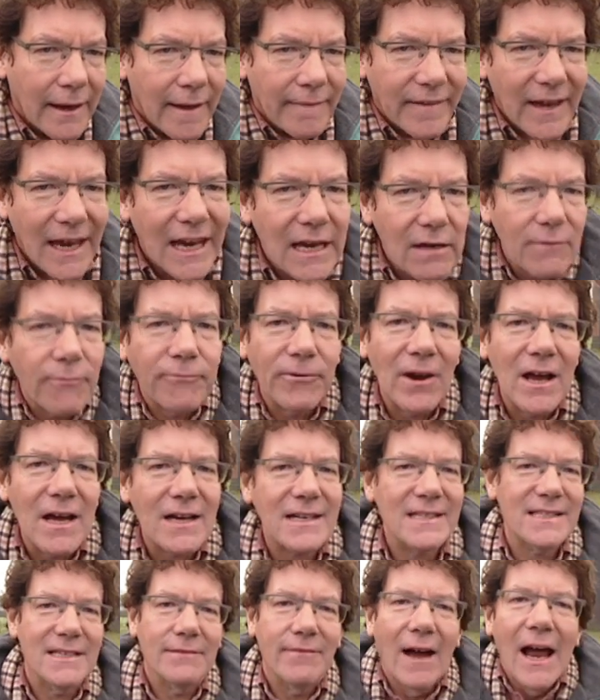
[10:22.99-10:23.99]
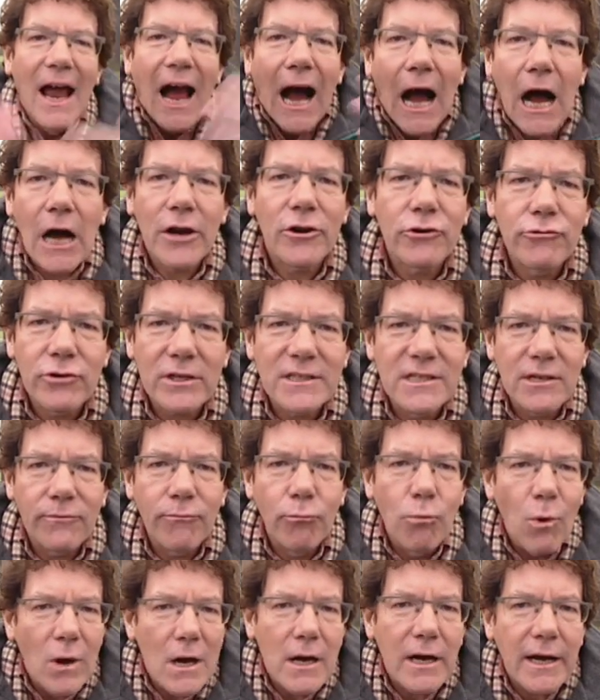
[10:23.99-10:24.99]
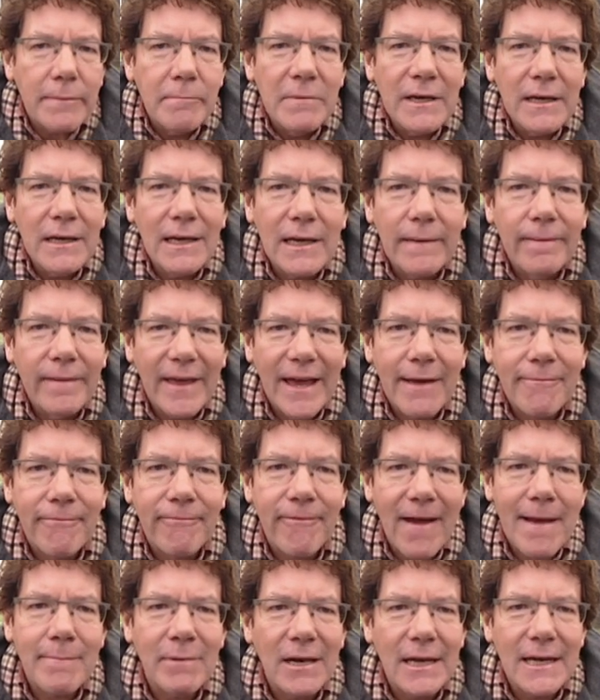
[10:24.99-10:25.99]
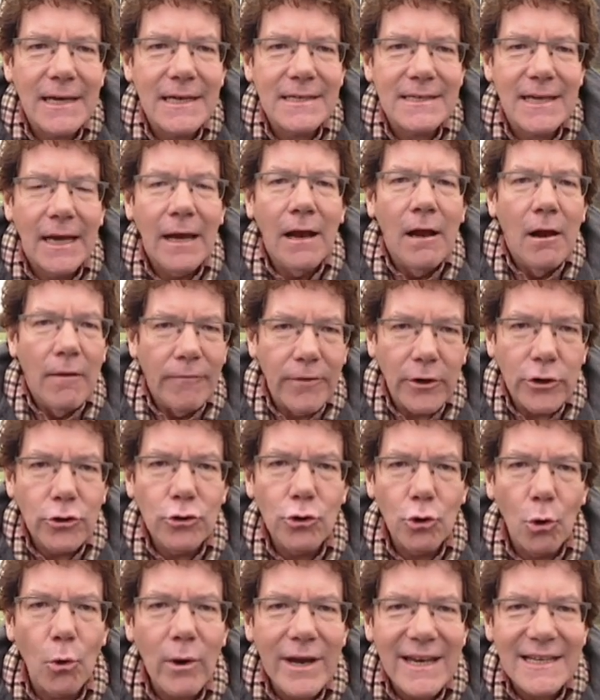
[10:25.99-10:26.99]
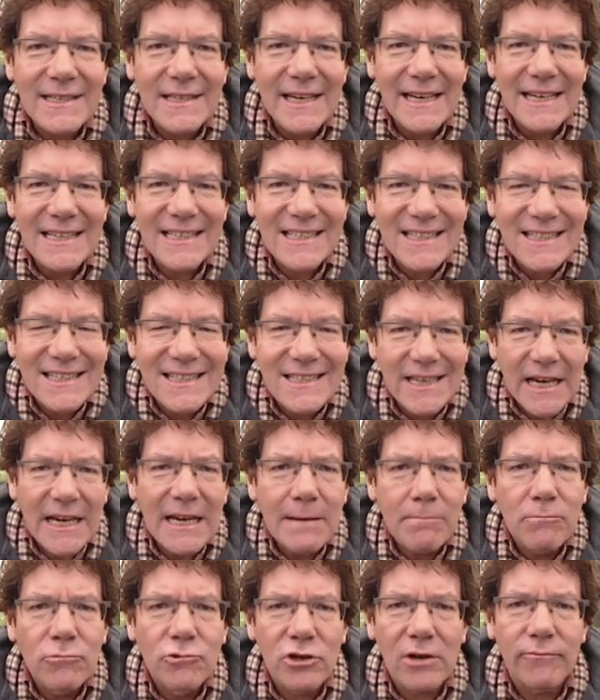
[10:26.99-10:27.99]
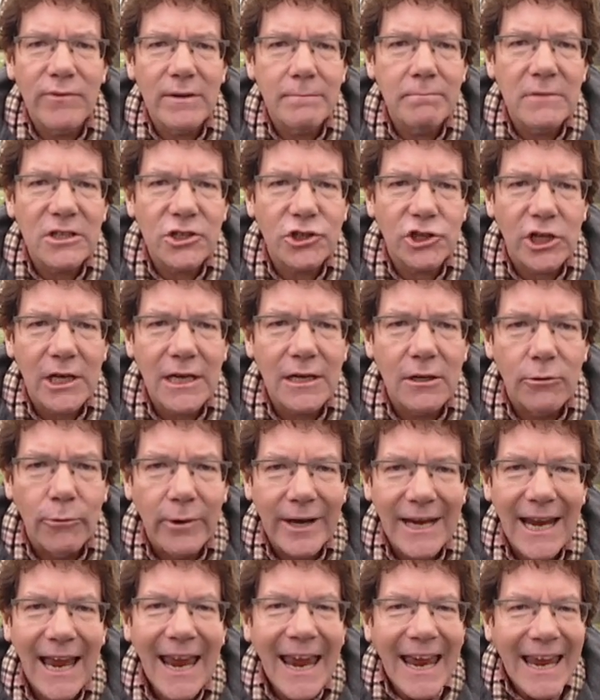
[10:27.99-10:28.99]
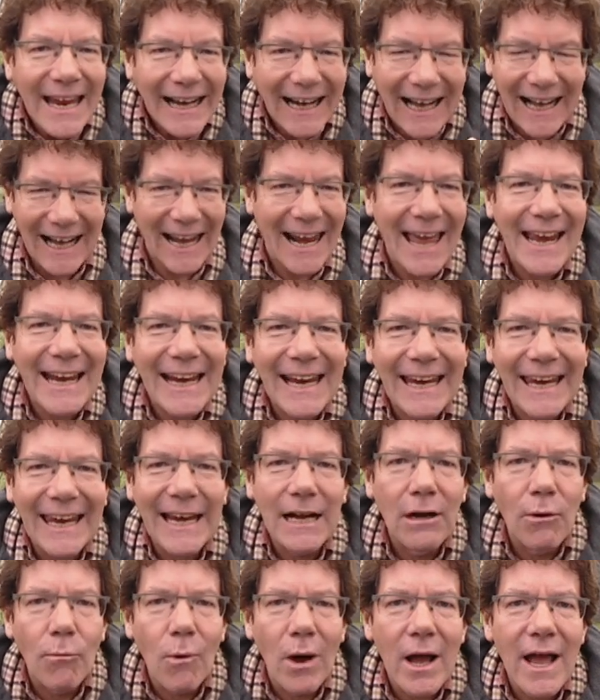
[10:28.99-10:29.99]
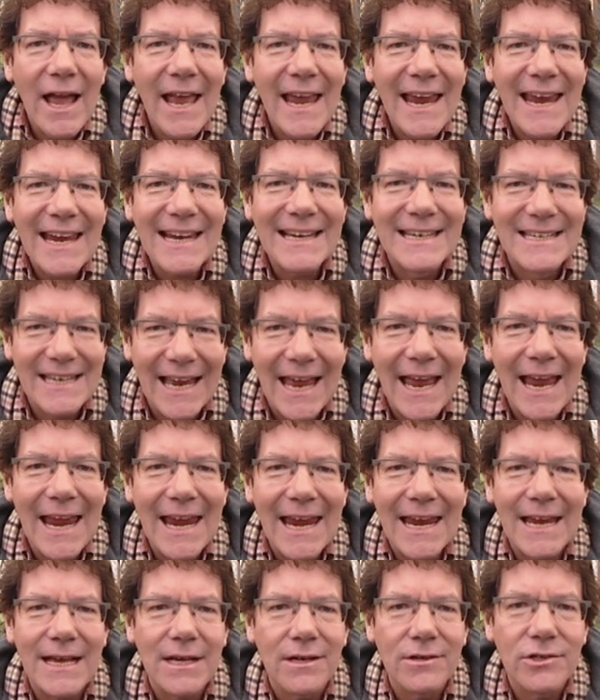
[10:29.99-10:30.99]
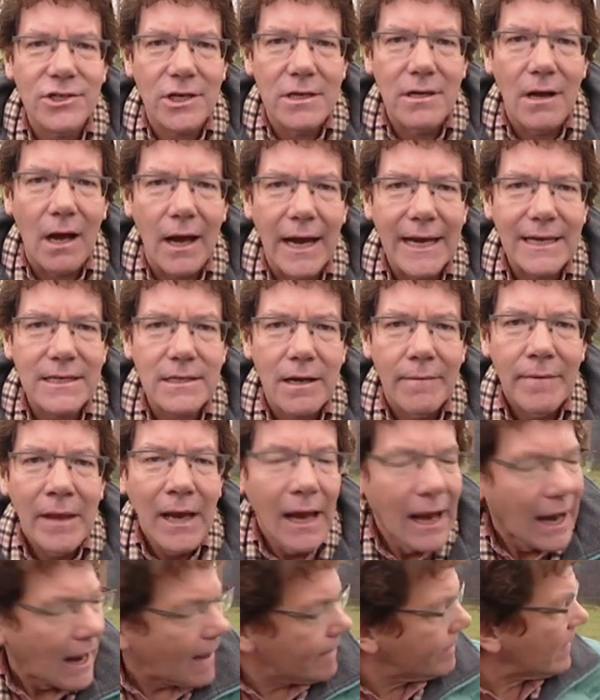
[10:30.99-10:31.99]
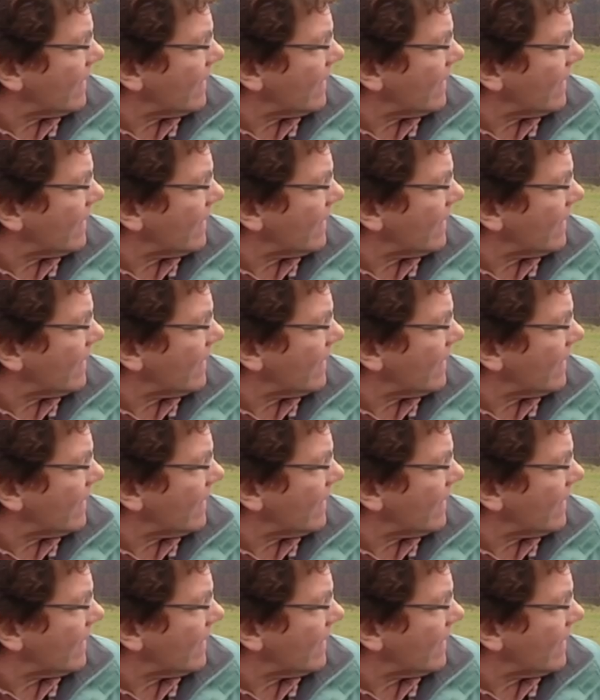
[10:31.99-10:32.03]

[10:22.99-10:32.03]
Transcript: The influx of hundreds of workmen and their families, the noisy steam driven machinery clanking away day and night, and